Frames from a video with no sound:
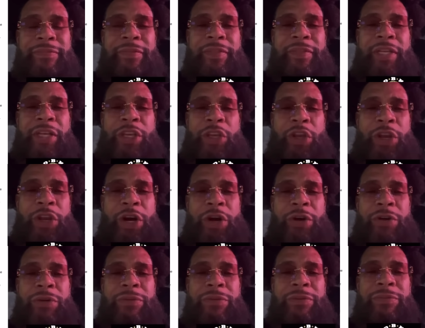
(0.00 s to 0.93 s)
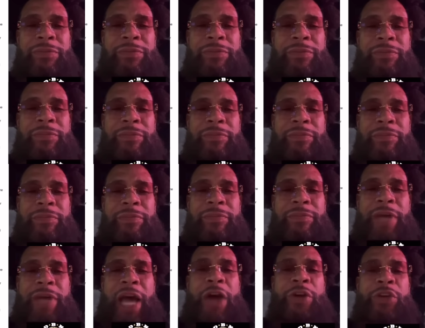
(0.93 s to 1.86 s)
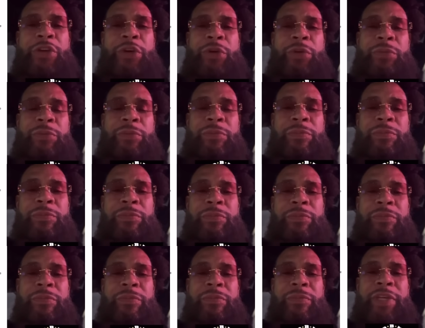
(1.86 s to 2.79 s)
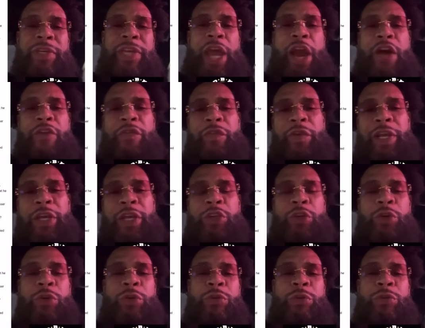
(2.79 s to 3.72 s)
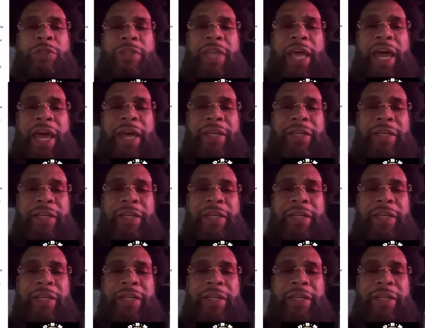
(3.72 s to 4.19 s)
you know, how you carefully use that